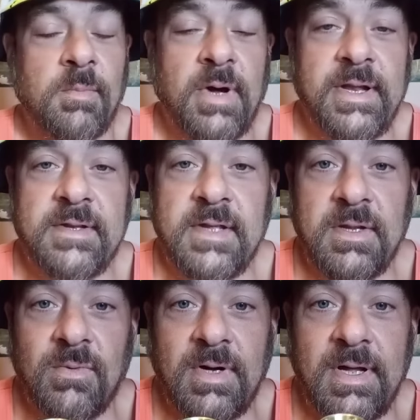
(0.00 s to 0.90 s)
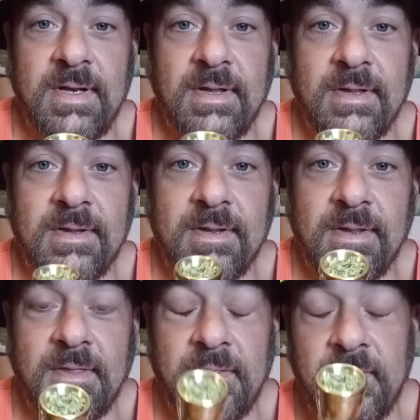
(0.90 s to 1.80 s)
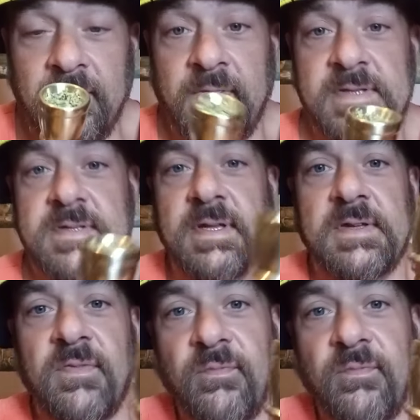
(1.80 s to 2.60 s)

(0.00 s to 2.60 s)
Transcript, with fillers: but buddy, I tell you what, this thing is